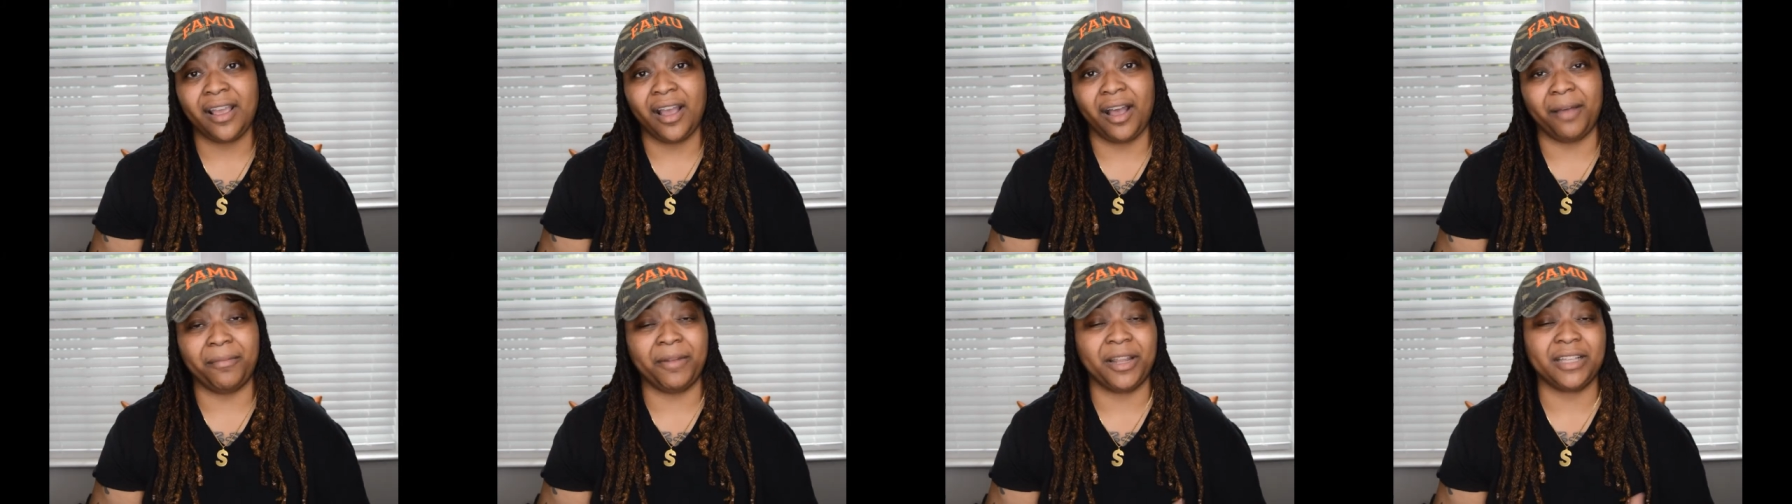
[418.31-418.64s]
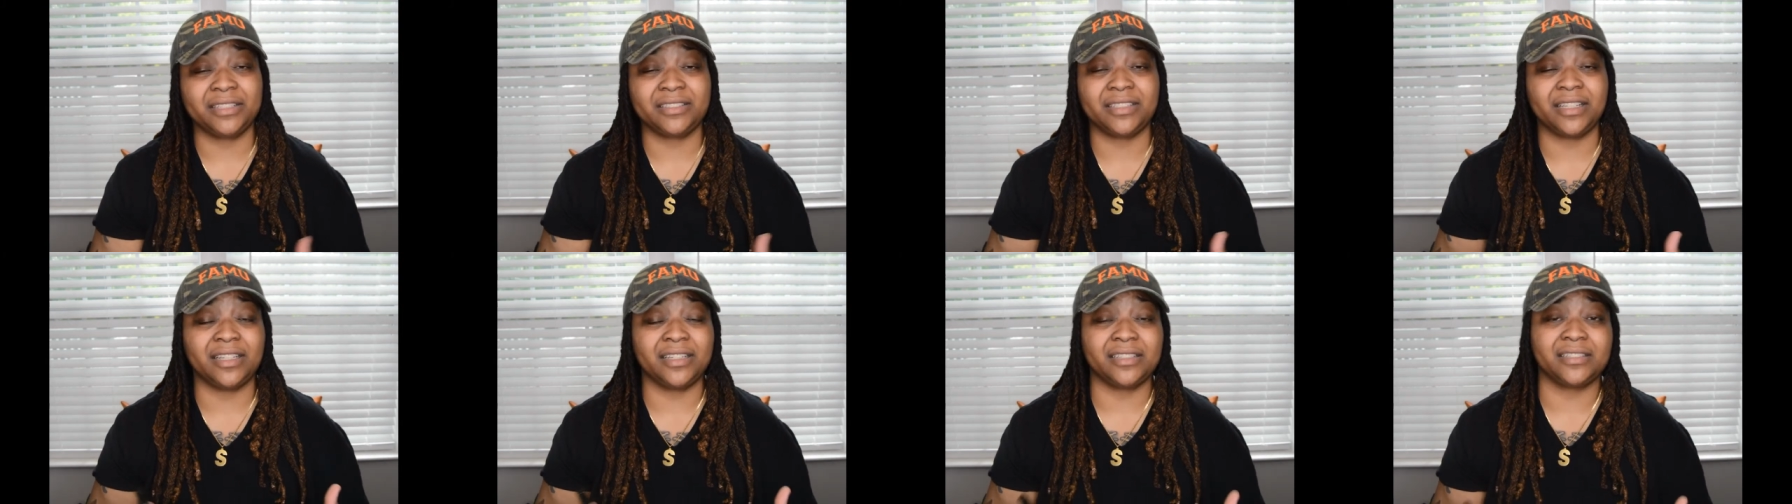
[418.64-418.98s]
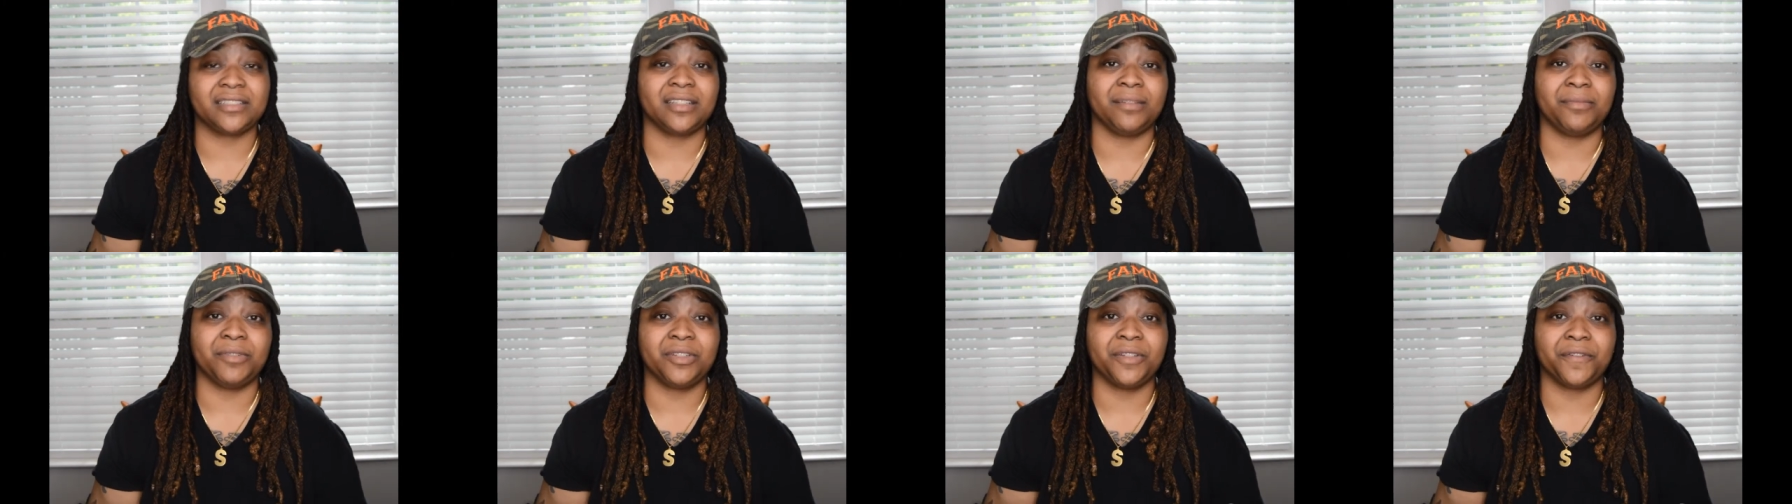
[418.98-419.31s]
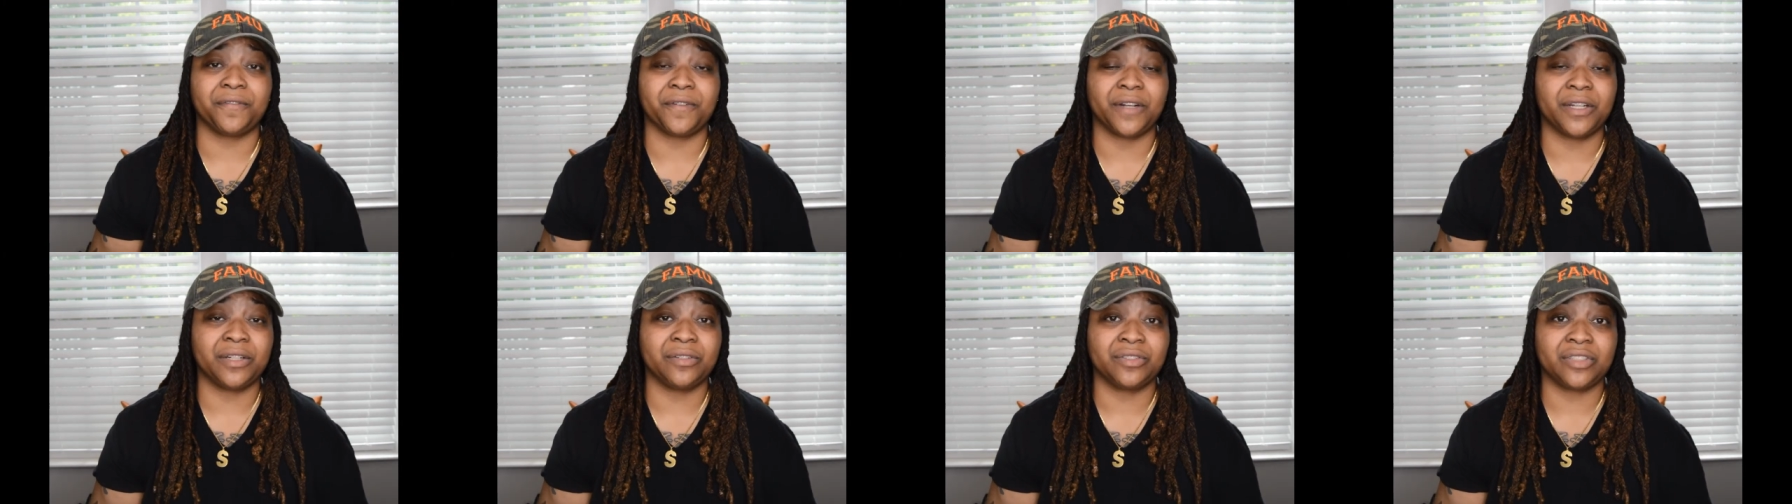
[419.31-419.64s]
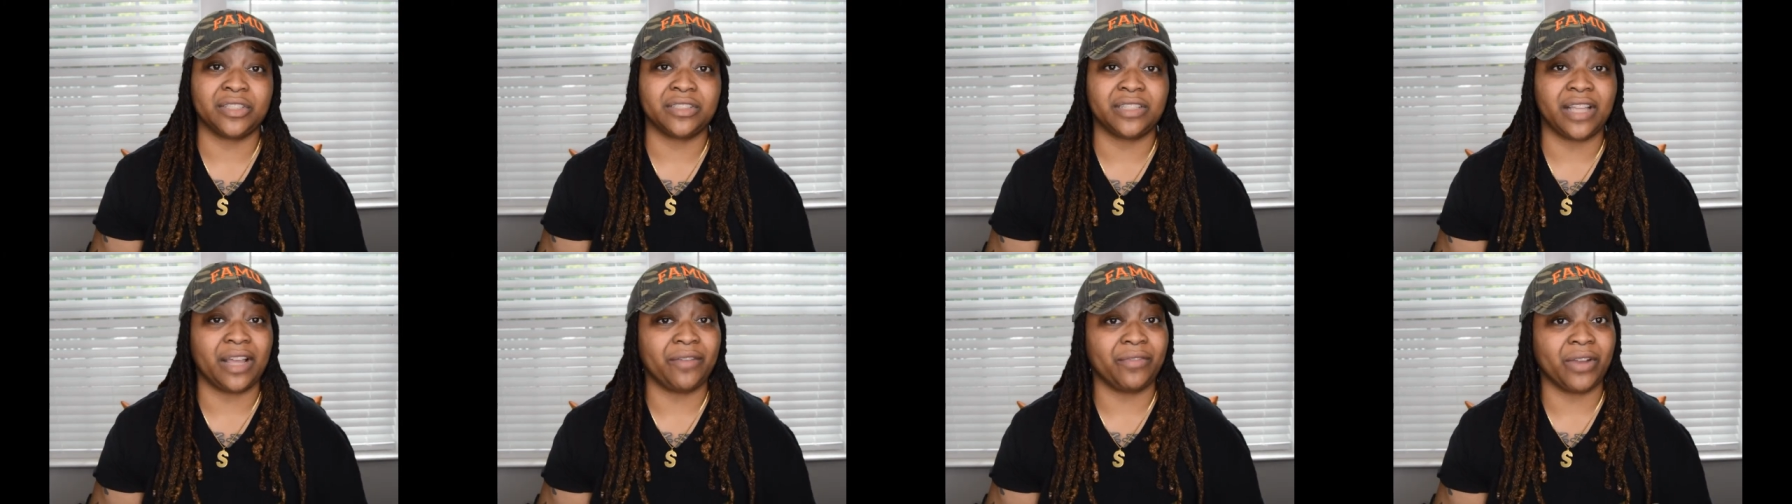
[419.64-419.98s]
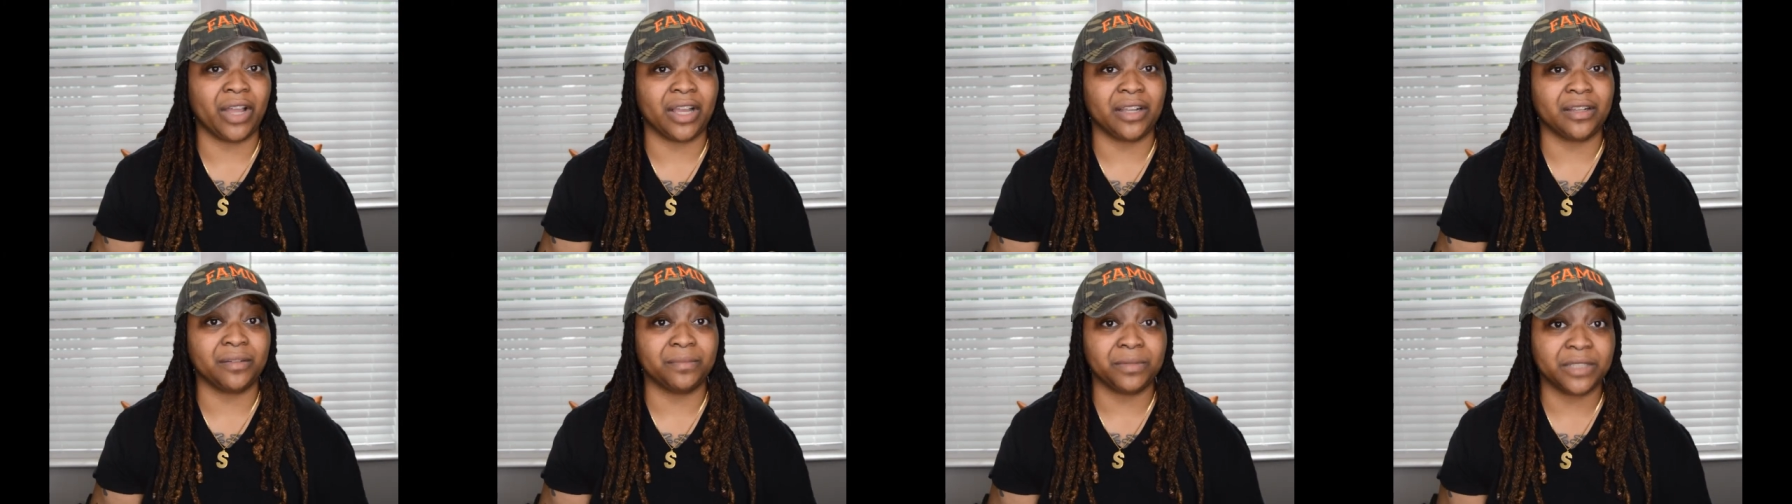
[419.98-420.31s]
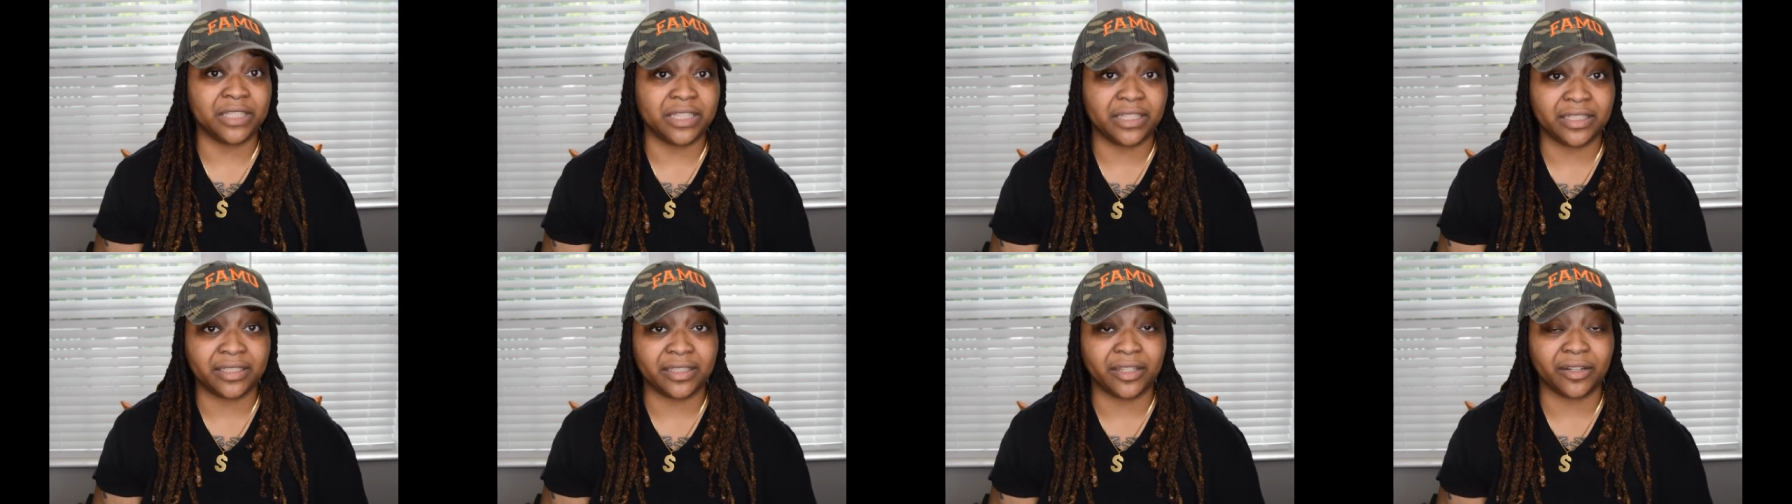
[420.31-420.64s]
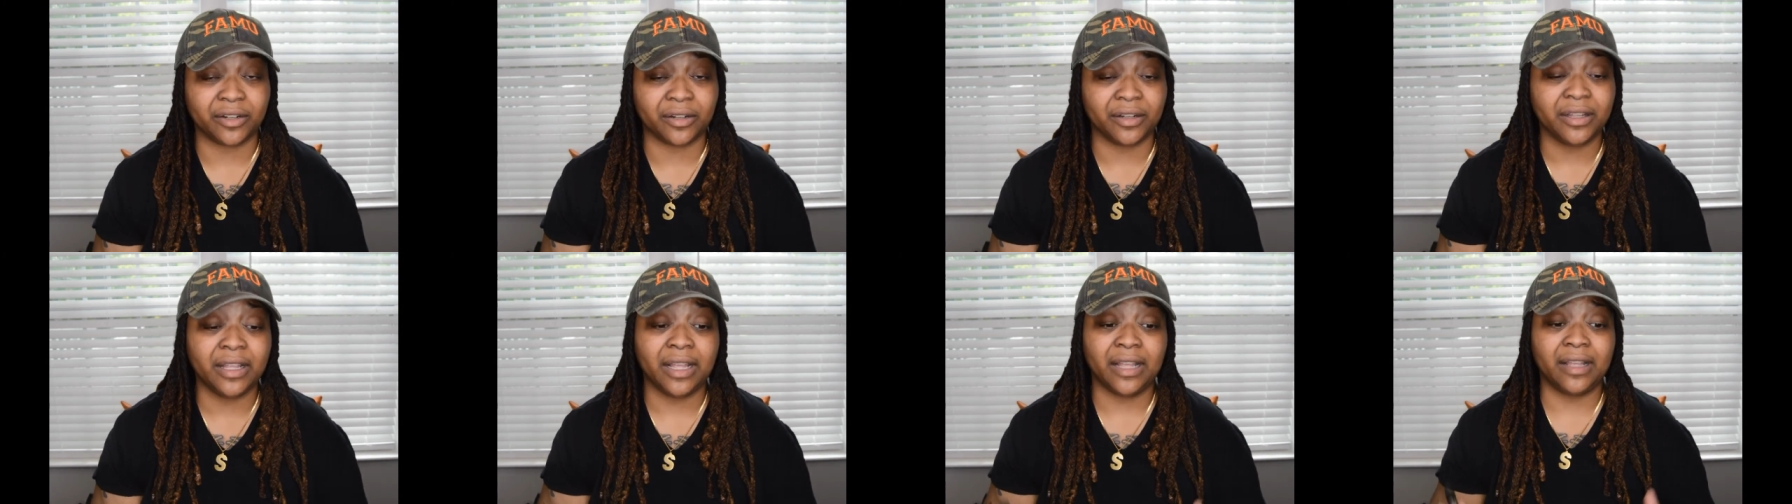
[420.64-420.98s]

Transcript: I'm not saying some of the fragrances have not completed their